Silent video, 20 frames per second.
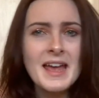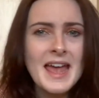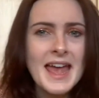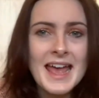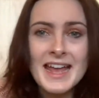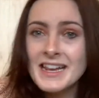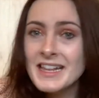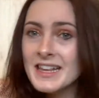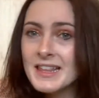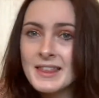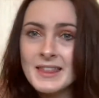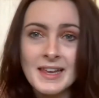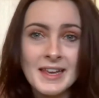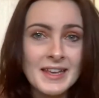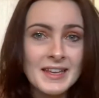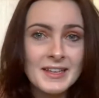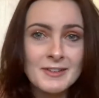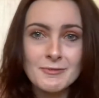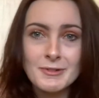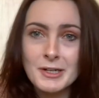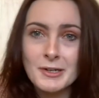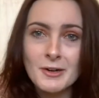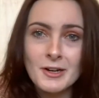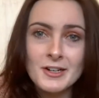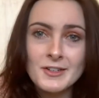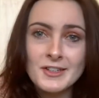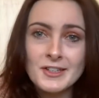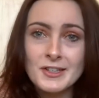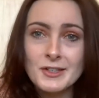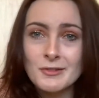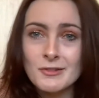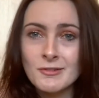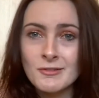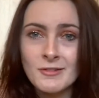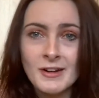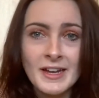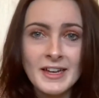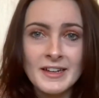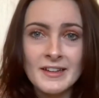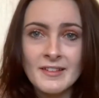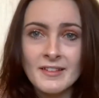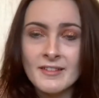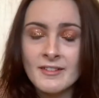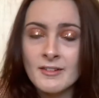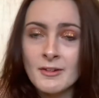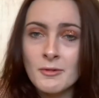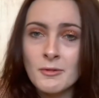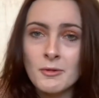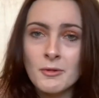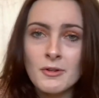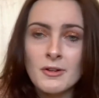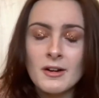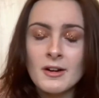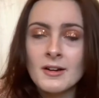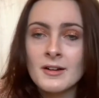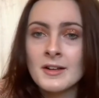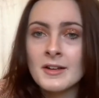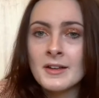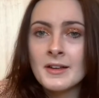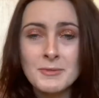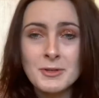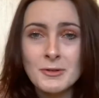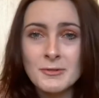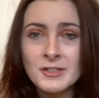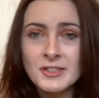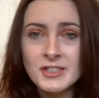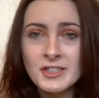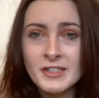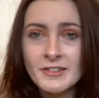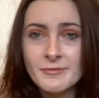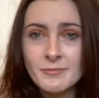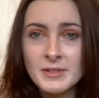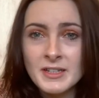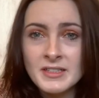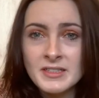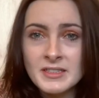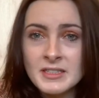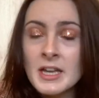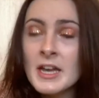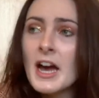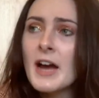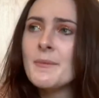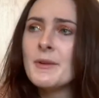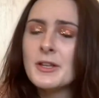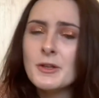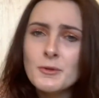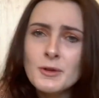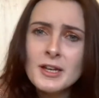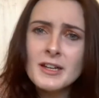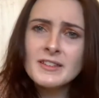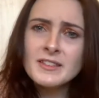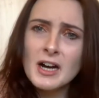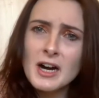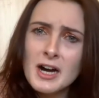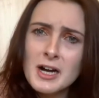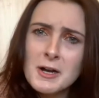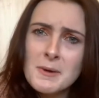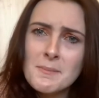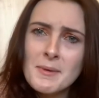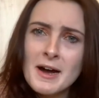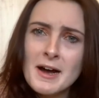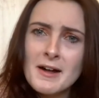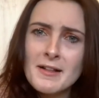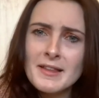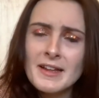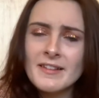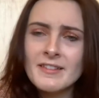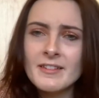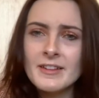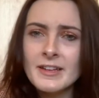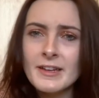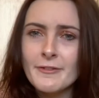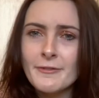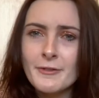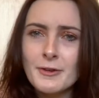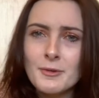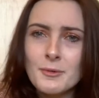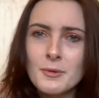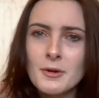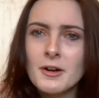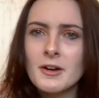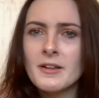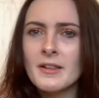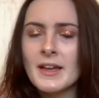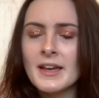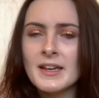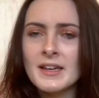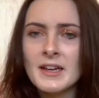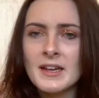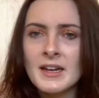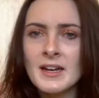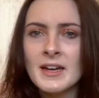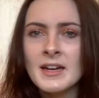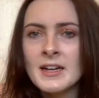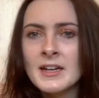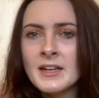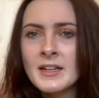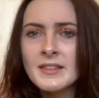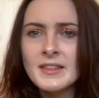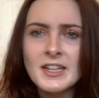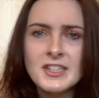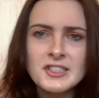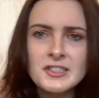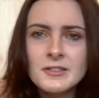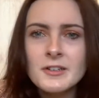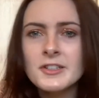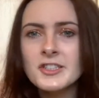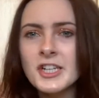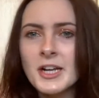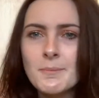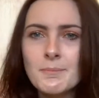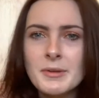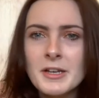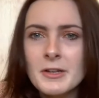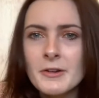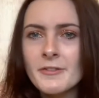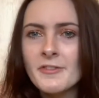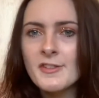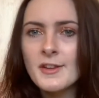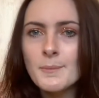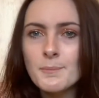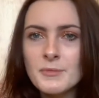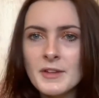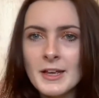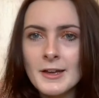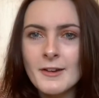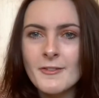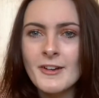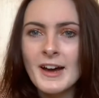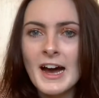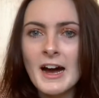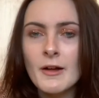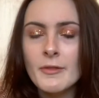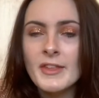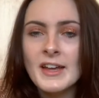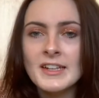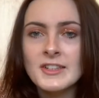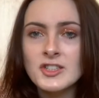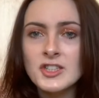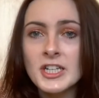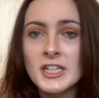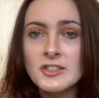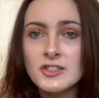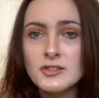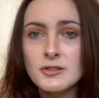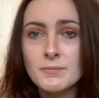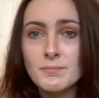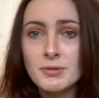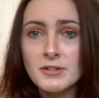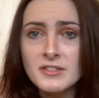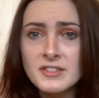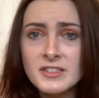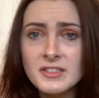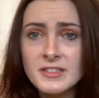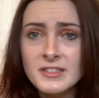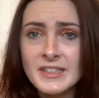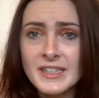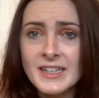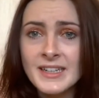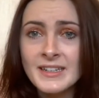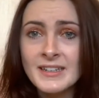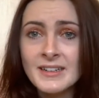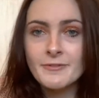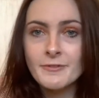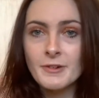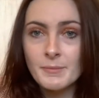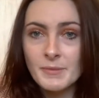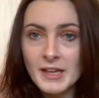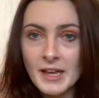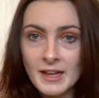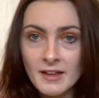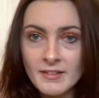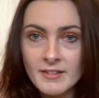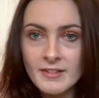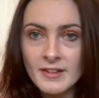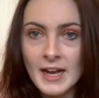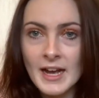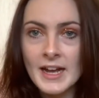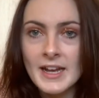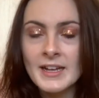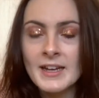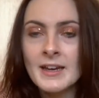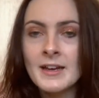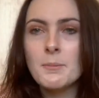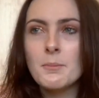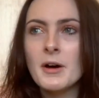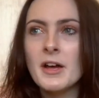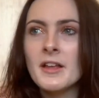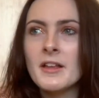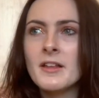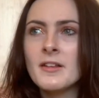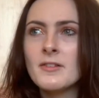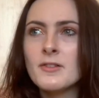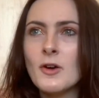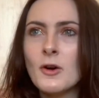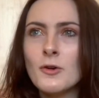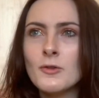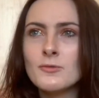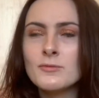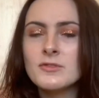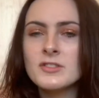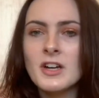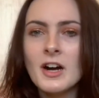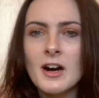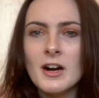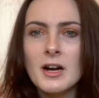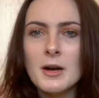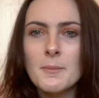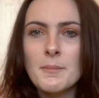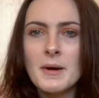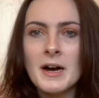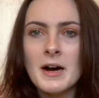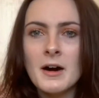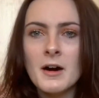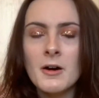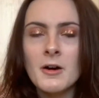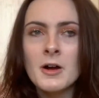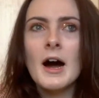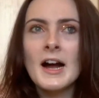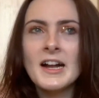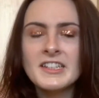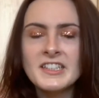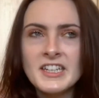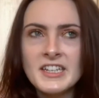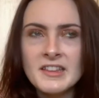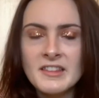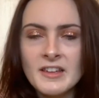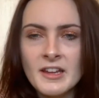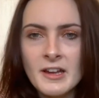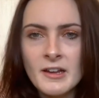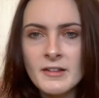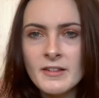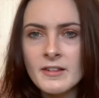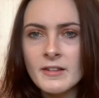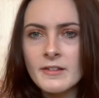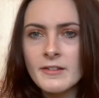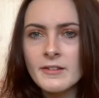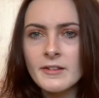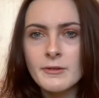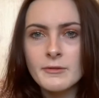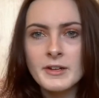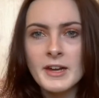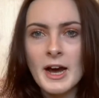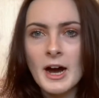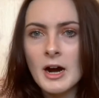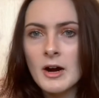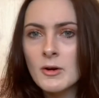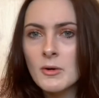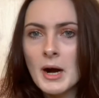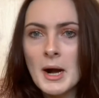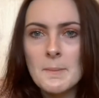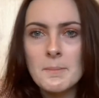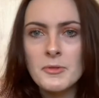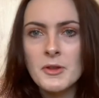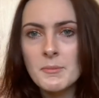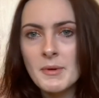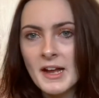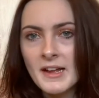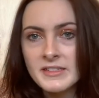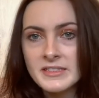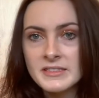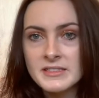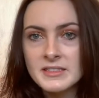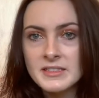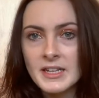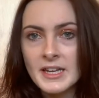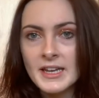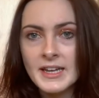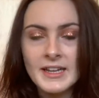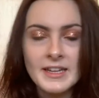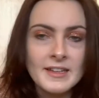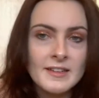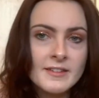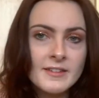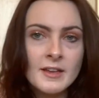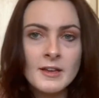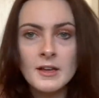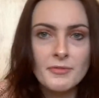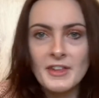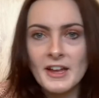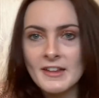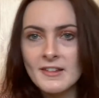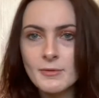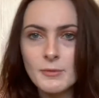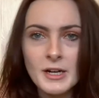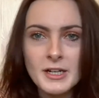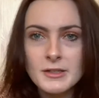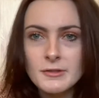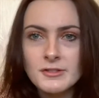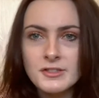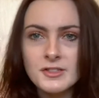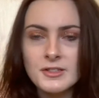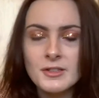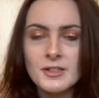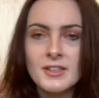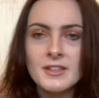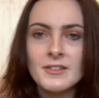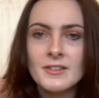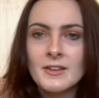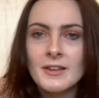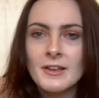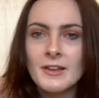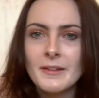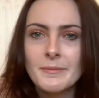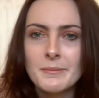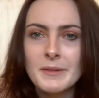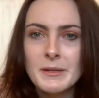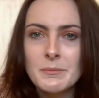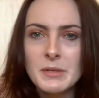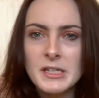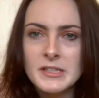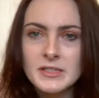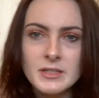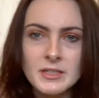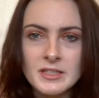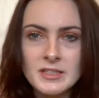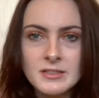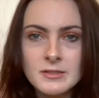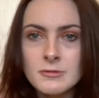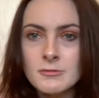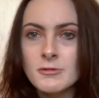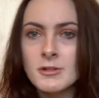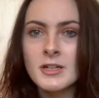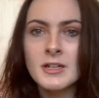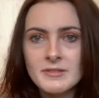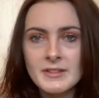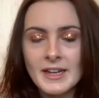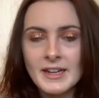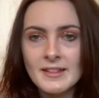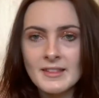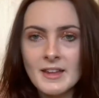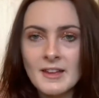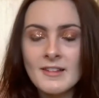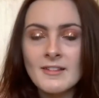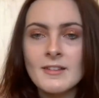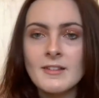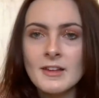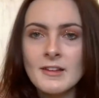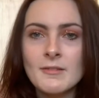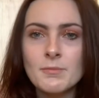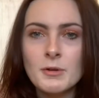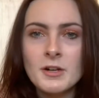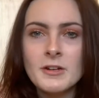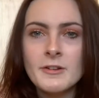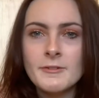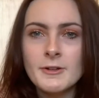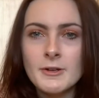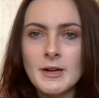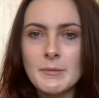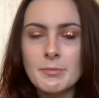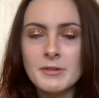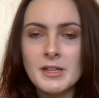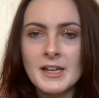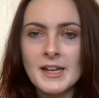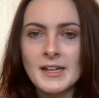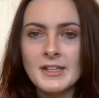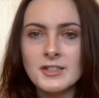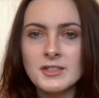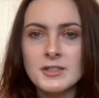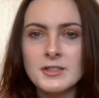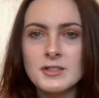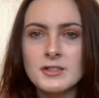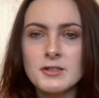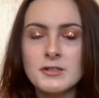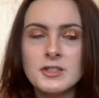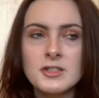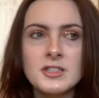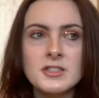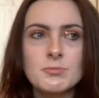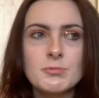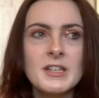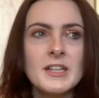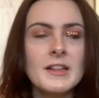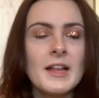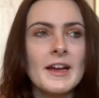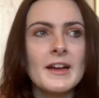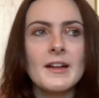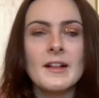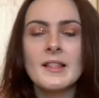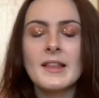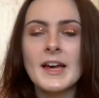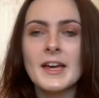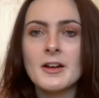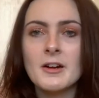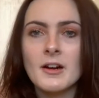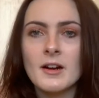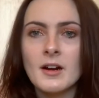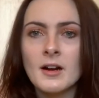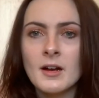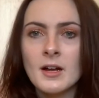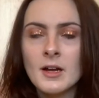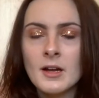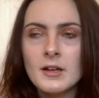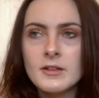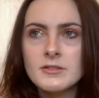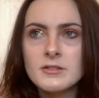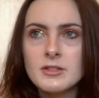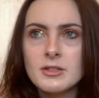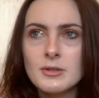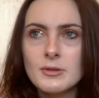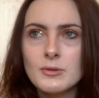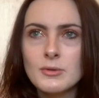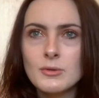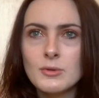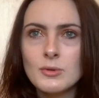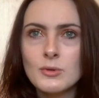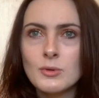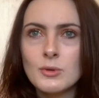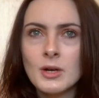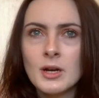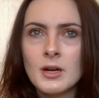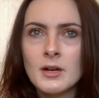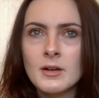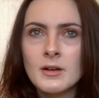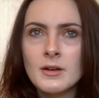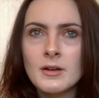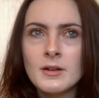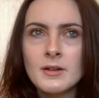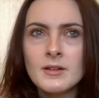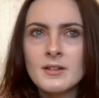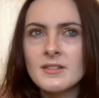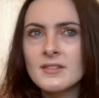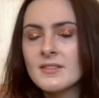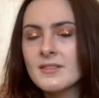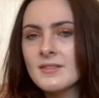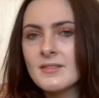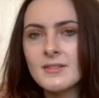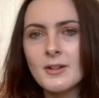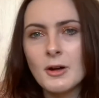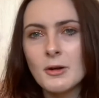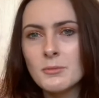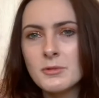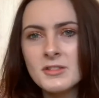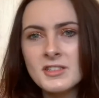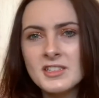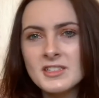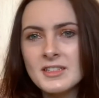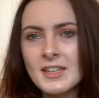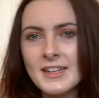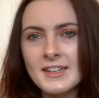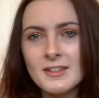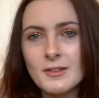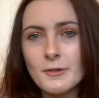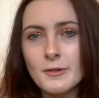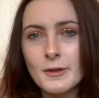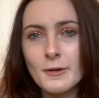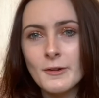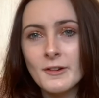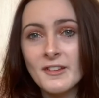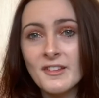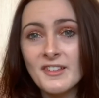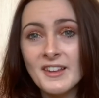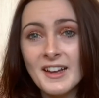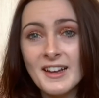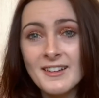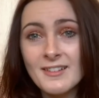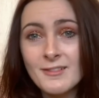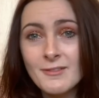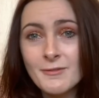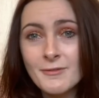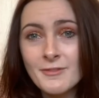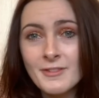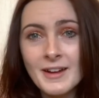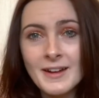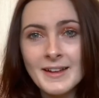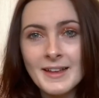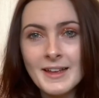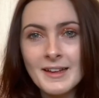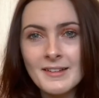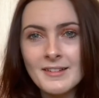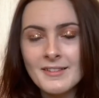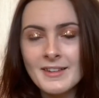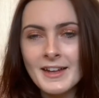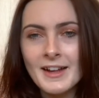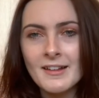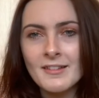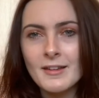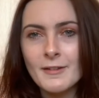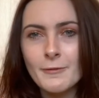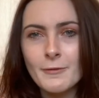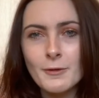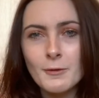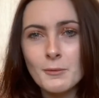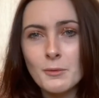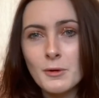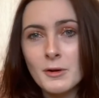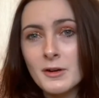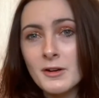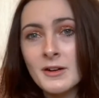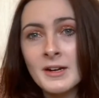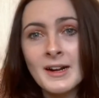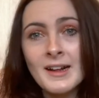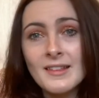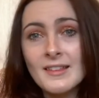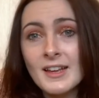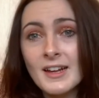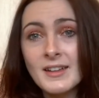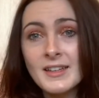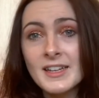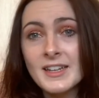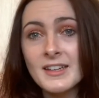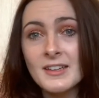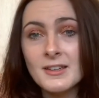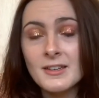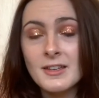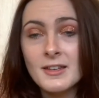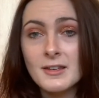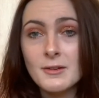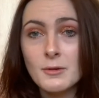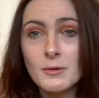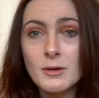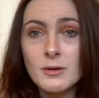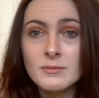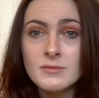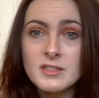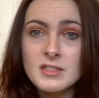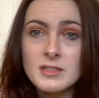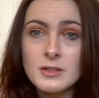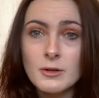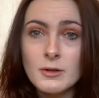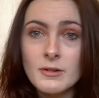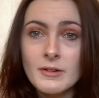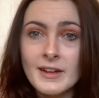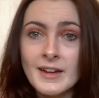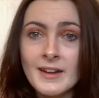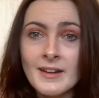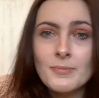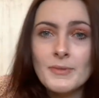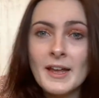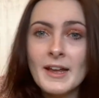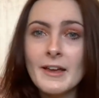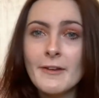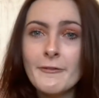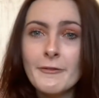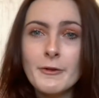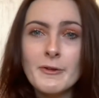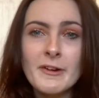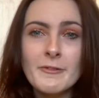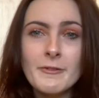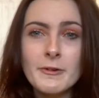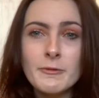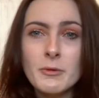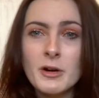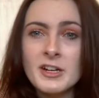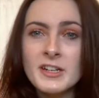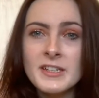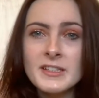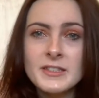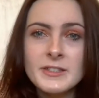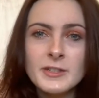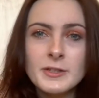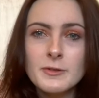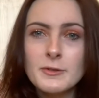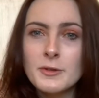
anything regarding your grades or your achievements. I mean, you can talk about, let's say, if you were like a national champion of something, of how that changed you personally from the inside, but don't talk about, I did this, so now I'm the best, and that's why you should admit me to the school. Like, this part of your application should just be like a letter to, almost like to yourself, I guess, like as if you were telling your own story. Like, if you ever wanted to,